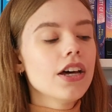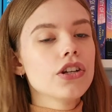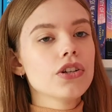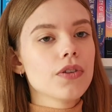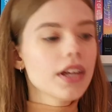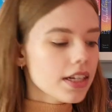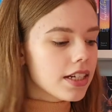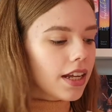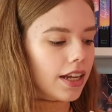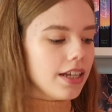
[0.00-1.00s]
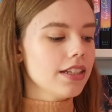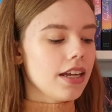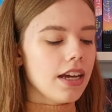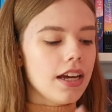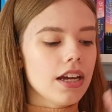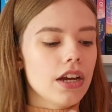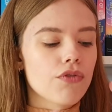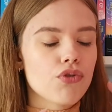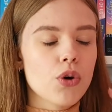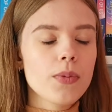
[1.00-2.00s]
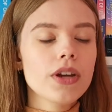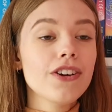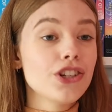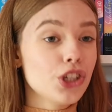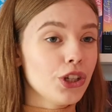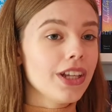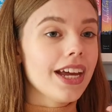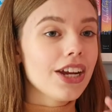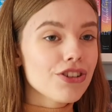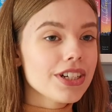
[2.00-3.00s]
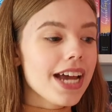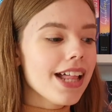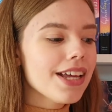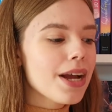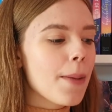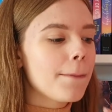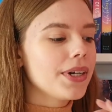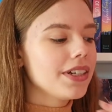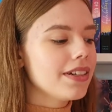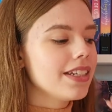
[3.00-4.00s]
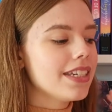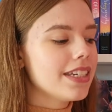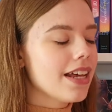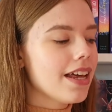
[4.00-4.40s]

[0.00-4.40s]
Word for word: So this is a Romeo and Juliet retelling but it is